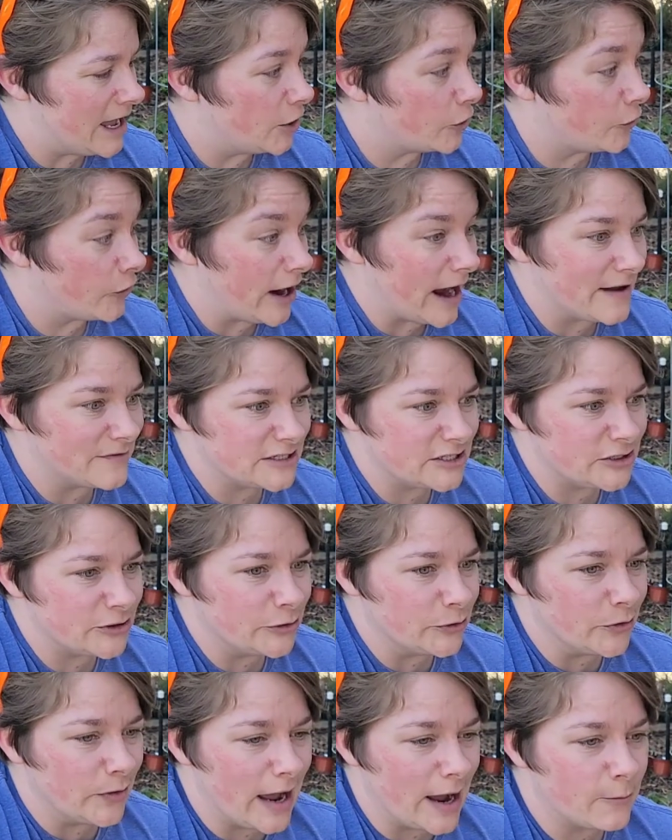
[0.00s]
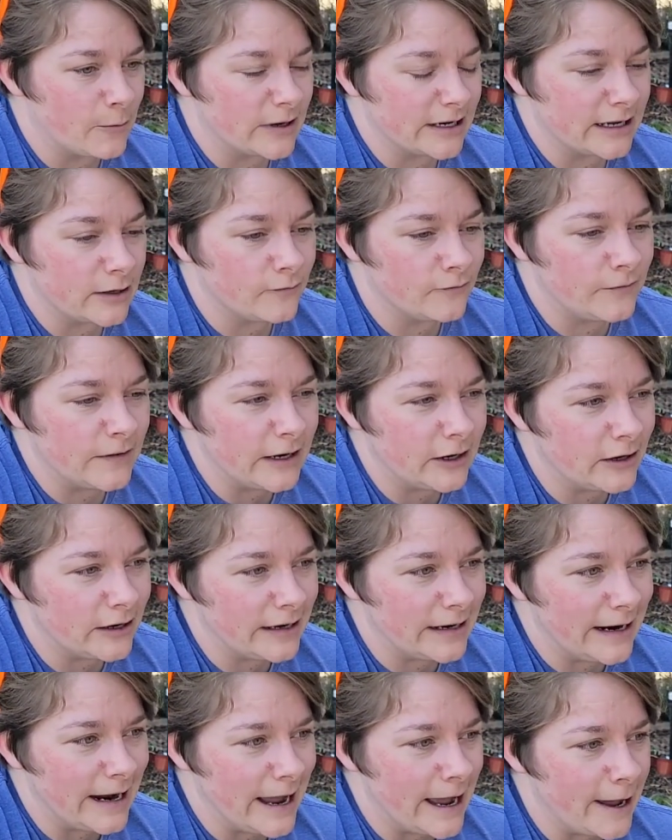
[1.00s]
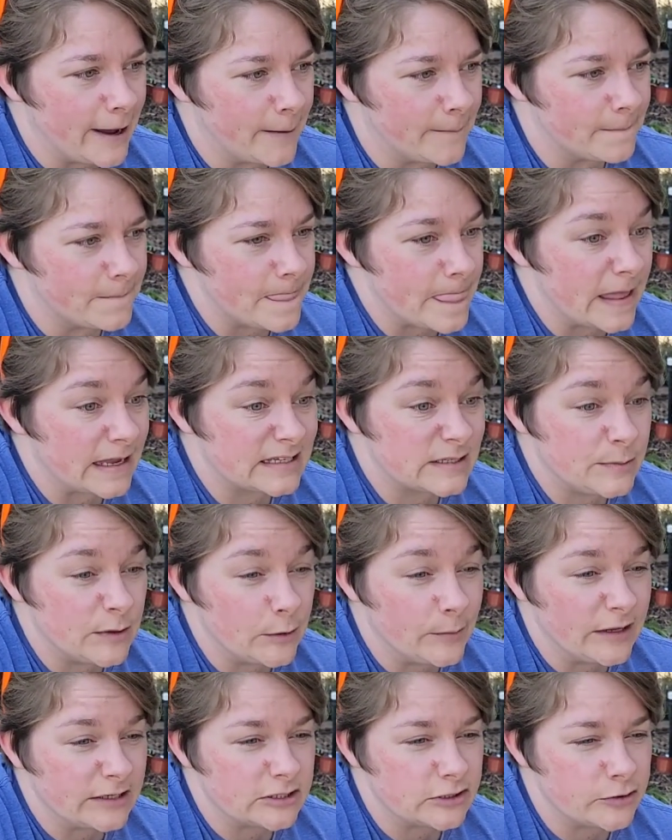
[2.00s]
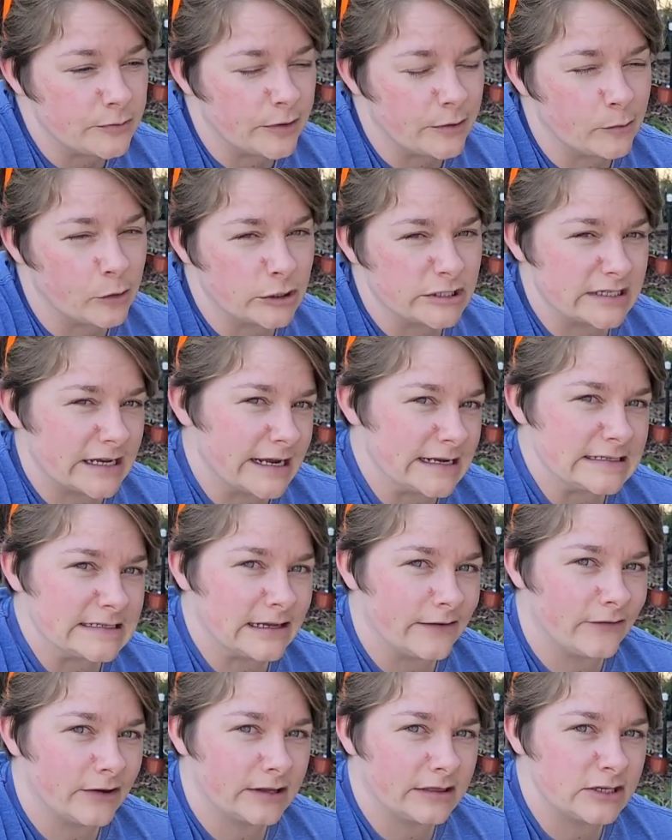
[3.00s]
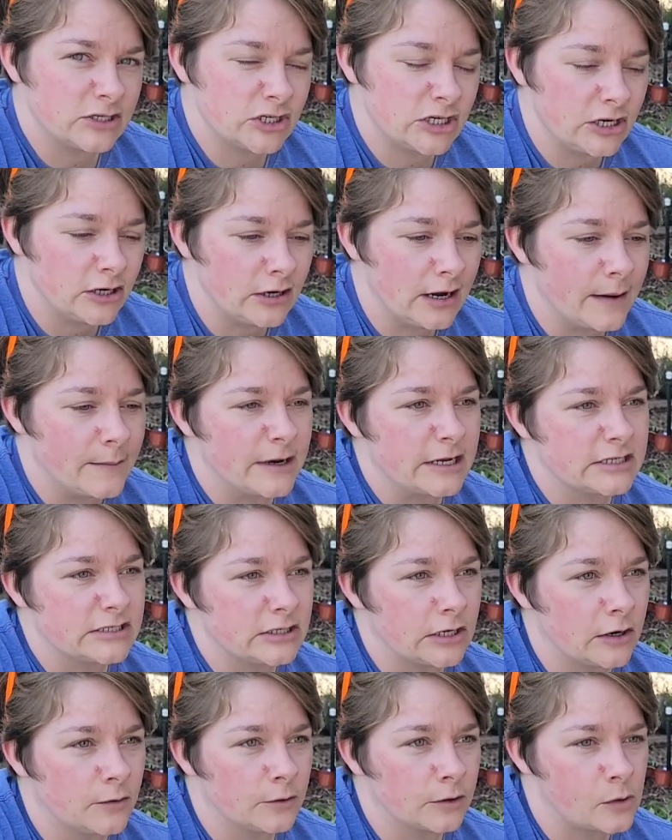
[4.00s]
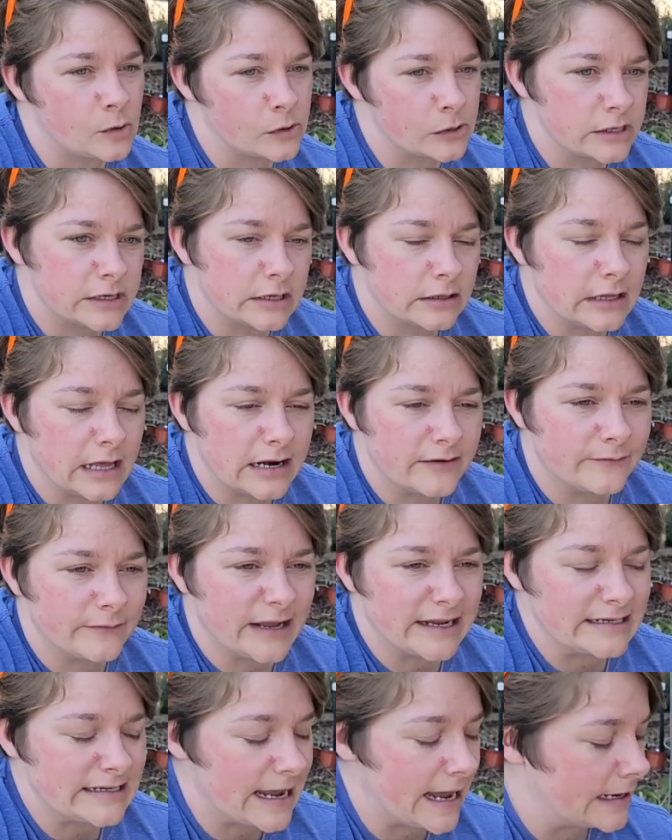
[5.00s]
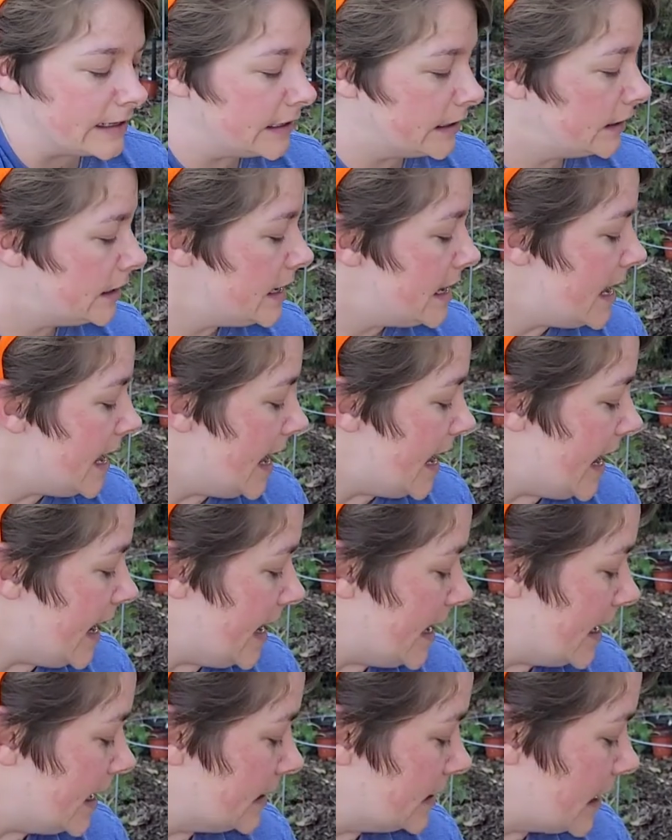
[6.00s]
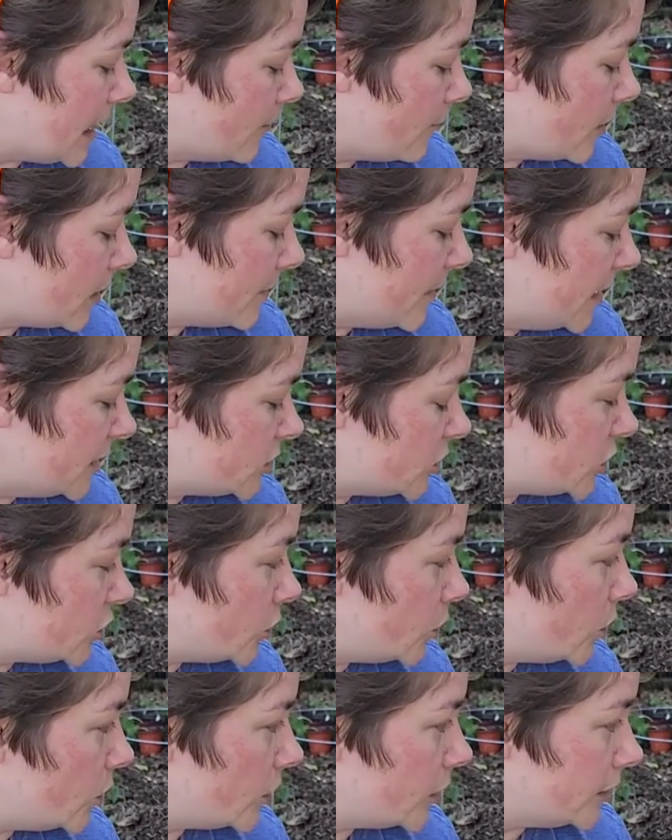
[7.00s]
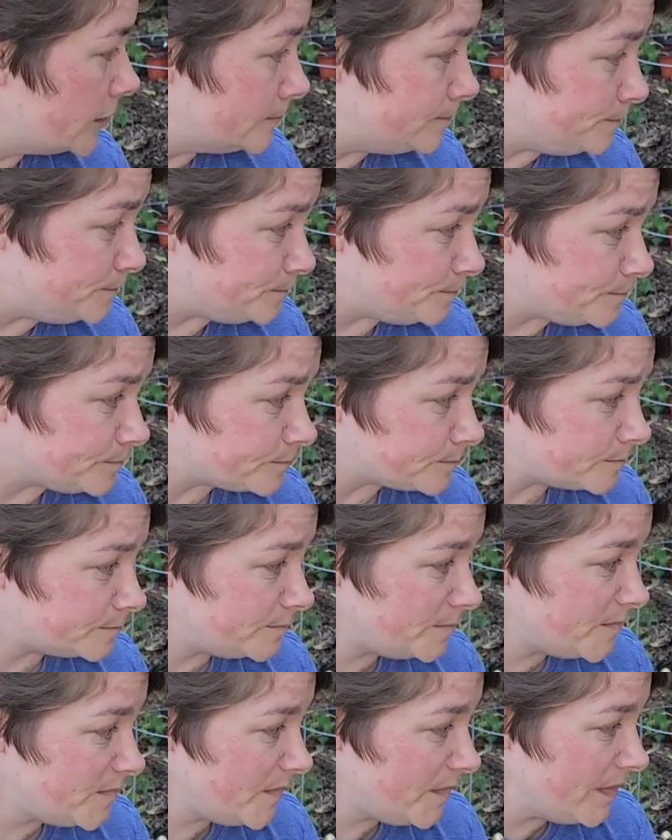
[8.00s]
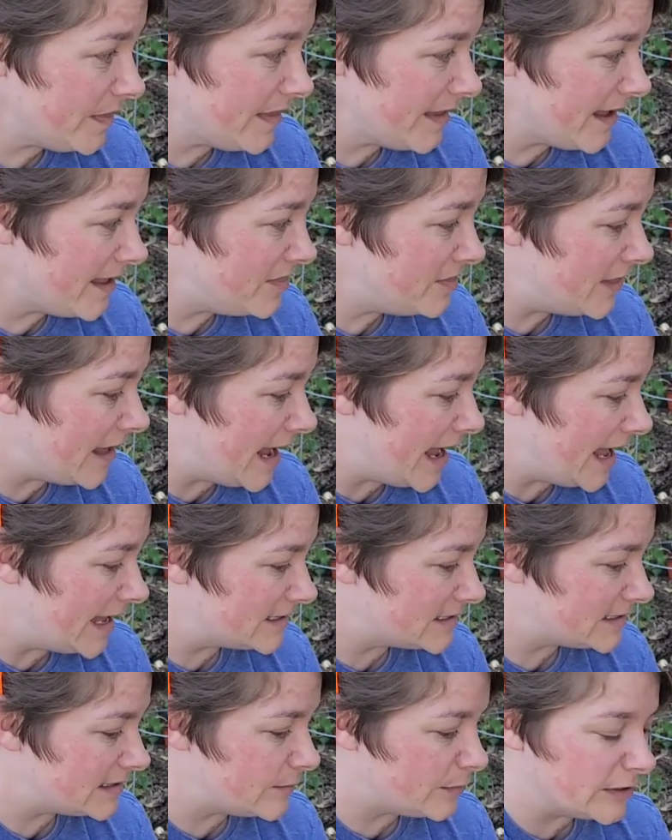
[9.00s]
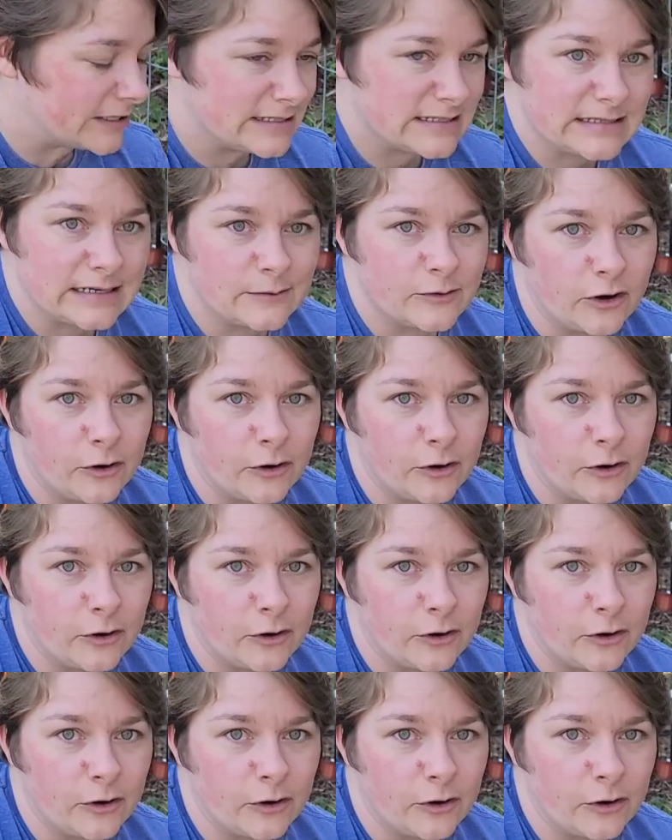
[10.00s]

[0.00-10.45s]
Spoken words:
grafts too. I want to get very experimental but more scientific this year. I'm going to start recording a lot of my data, and I want to make sure that the plants that I'm